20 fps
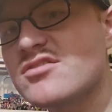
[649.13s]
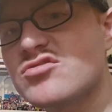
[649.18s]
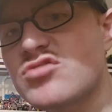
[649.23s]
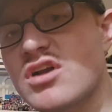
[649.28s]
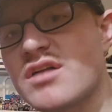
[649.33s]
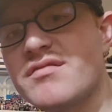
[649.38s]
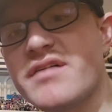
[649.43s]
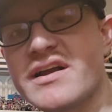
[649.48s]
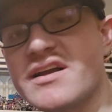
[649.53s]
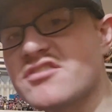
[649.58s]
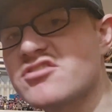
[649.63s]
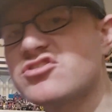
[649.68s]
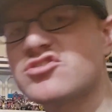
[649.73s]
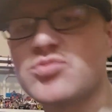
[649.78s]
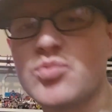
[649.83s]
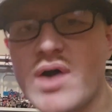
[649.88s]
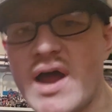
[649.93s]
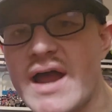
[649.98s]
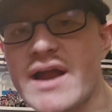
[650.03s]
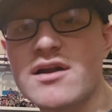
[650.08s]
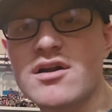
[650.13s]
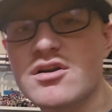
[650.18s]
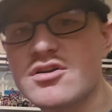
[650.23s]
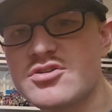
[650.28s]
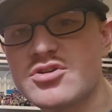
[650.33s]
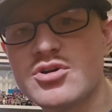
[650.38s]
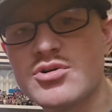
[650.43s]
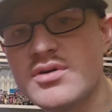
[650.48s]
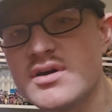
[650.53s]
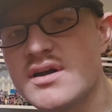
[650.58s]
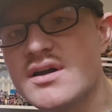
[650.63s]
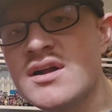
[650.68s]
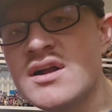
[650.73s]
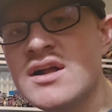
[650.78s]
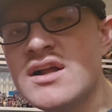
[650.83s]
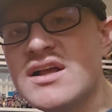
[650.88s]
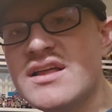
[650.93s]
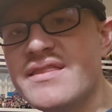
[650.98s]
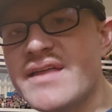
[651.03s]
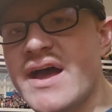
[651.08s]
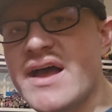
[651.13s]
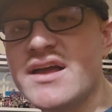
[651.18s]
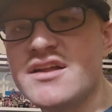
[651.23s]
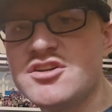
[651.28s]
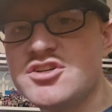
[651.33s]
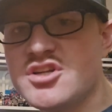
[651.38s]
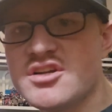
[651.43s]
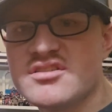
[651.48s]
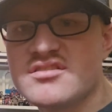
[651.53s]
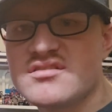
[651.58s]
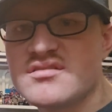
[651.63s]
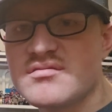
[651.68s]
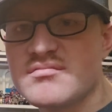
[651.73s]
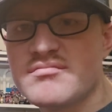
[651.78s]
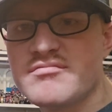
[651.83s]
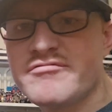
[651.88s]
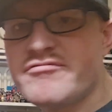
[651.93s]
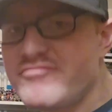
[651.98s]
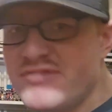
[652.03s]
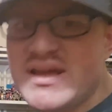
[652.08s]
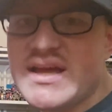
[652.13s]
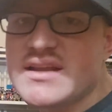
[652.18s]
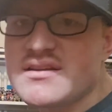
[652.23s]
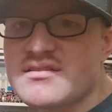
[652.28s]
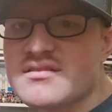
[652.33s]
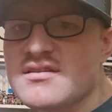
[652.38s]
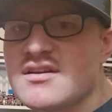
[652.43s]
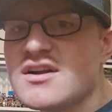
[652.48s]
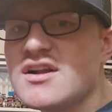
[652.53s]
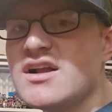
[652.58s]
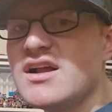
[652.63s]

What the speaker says: sort of like a swagger to it that just fits.